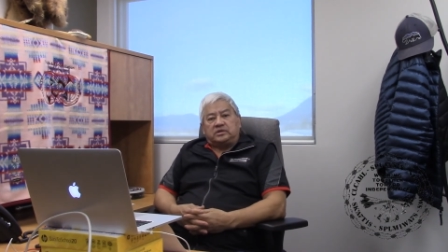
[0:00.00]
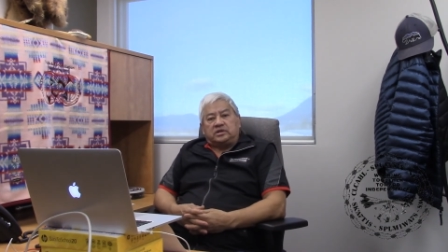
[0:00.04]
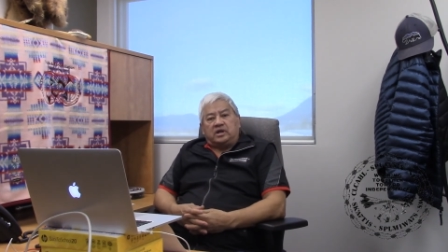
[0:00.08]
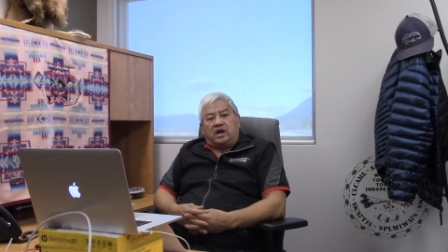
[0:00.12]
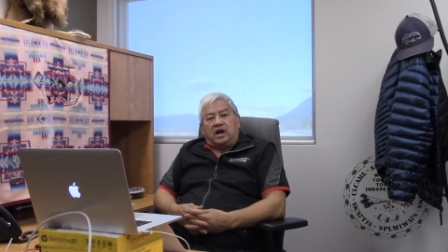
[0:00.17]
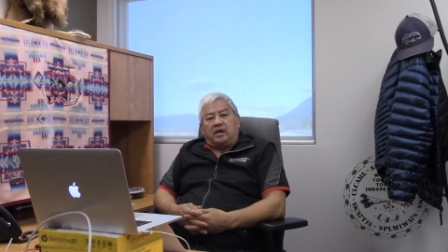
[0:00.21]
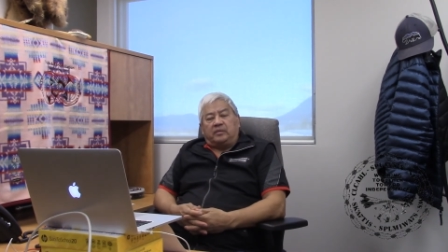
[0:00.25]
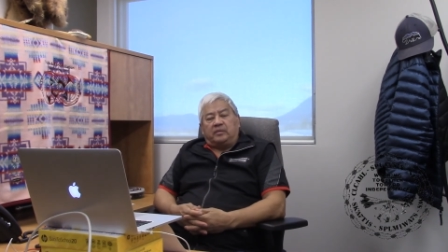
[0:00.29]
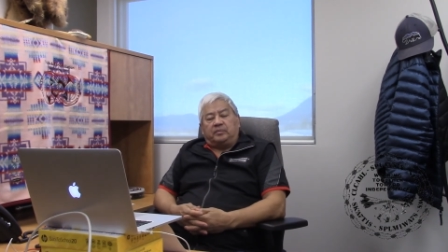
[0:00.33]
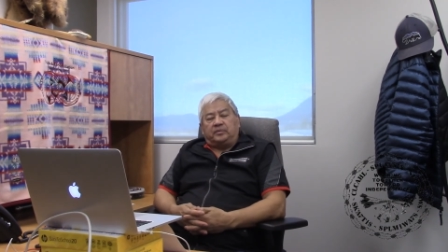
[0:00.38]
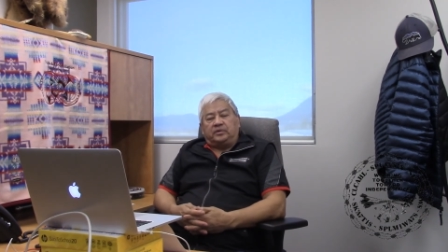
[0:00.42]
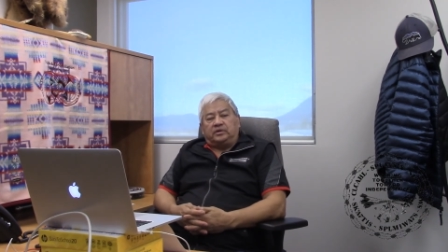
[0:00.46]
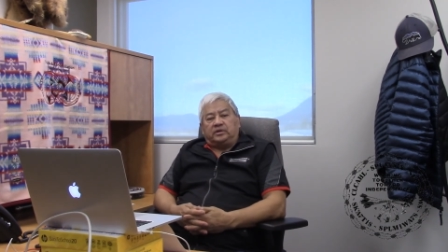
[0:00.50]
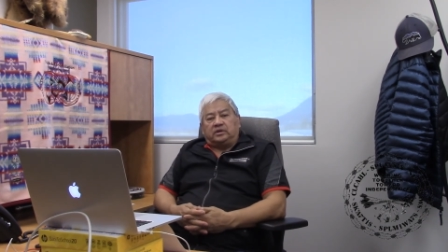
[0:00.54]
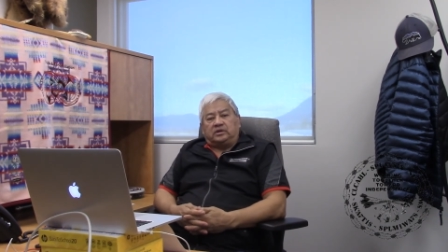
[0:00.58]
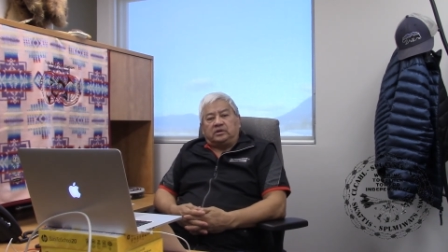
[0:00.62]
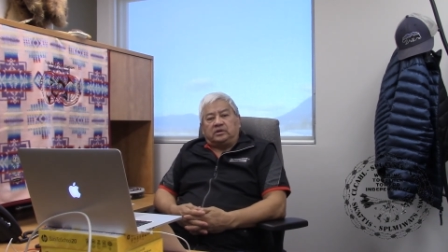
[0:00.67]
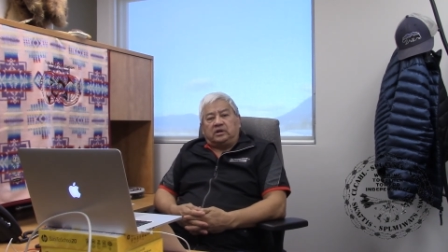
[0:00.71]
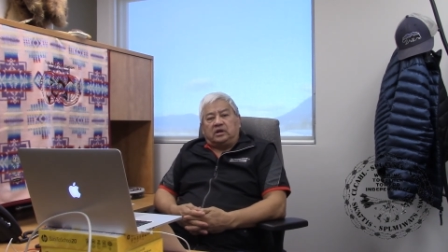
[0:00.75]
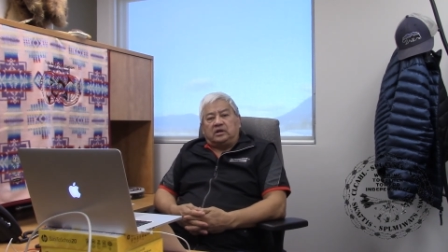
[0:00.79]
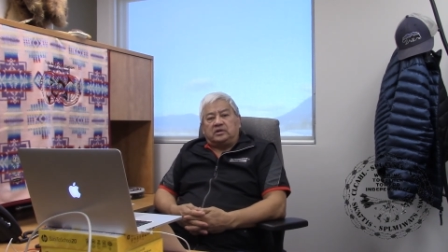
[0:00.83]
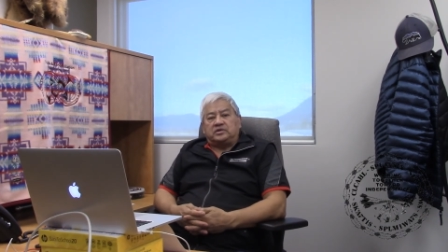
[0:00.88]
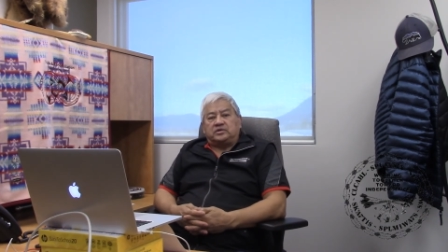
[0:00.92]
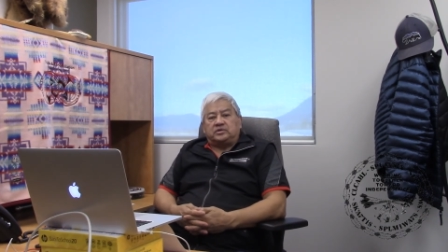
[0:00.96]
happening
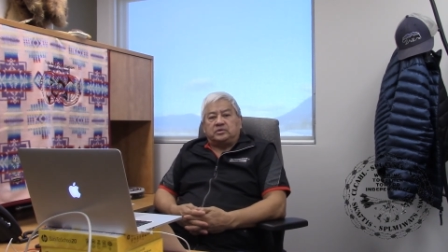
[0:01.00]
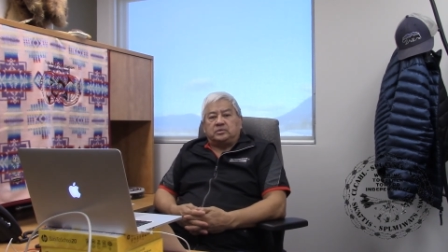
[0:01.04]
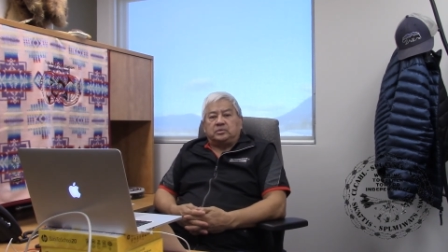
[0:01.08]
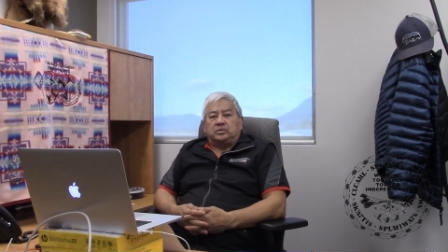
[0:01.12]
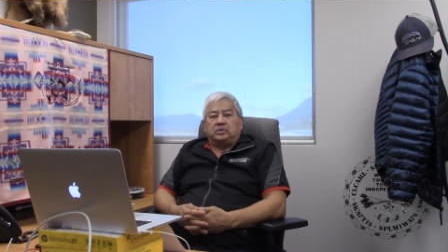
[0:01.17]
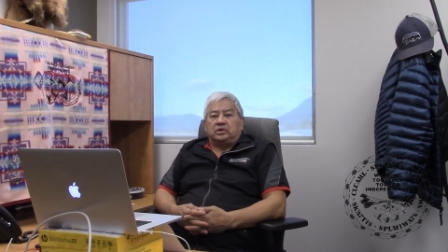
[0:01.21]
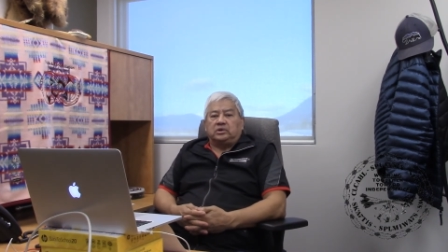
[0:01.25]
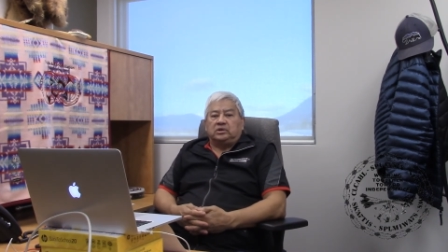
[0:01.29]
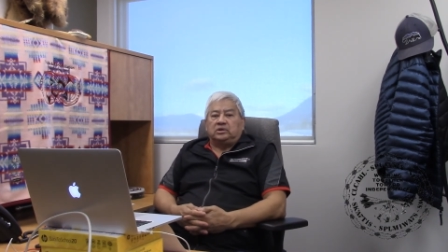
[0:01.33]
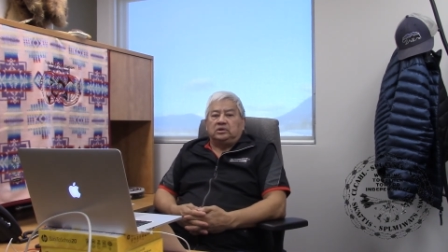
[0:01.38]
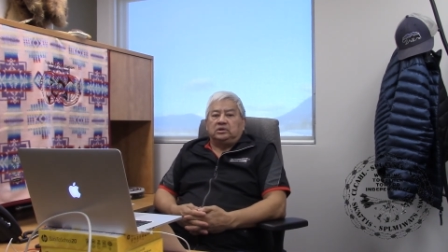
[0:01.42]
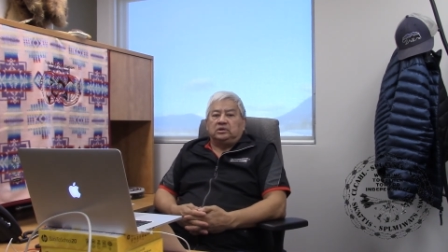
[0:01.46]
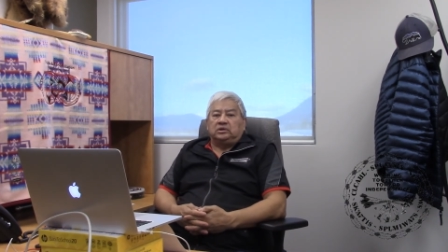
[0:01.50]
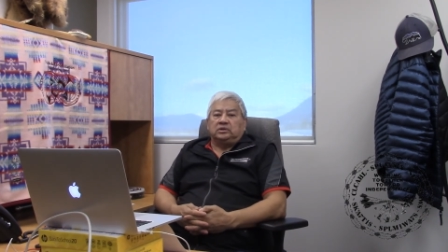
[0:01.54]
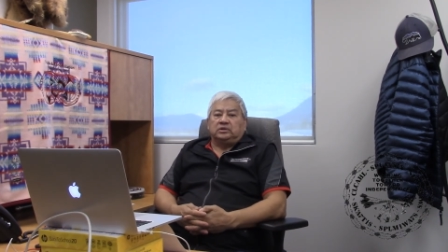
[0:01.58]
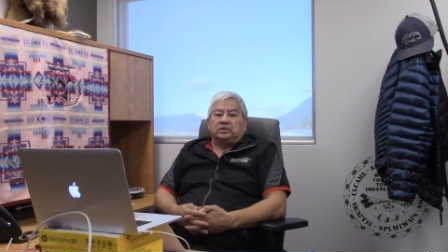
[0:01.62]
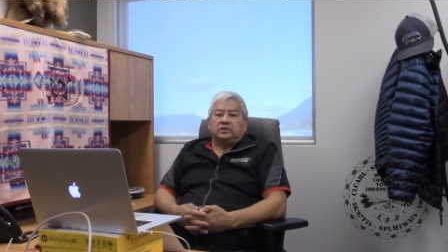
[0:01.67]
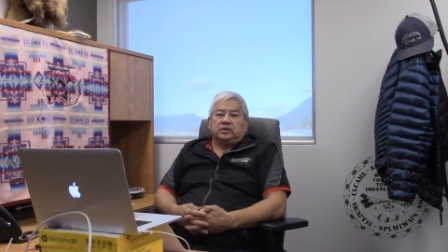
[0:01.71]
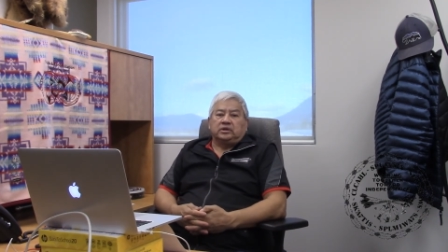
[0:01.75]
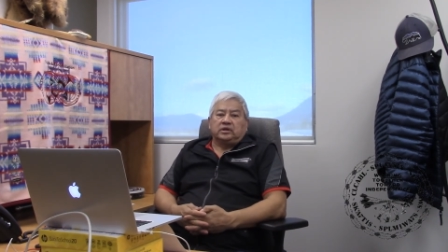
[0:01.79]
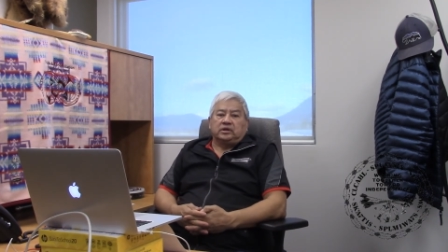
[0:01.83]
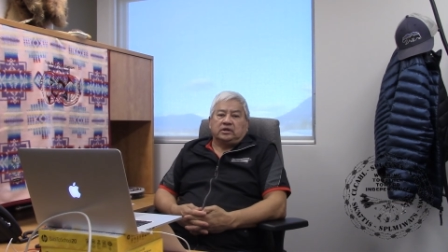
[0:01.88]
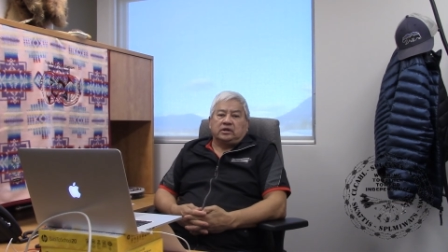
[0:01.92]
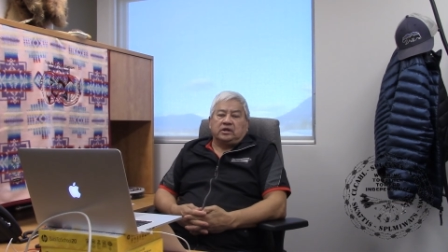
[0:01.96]
across the world and in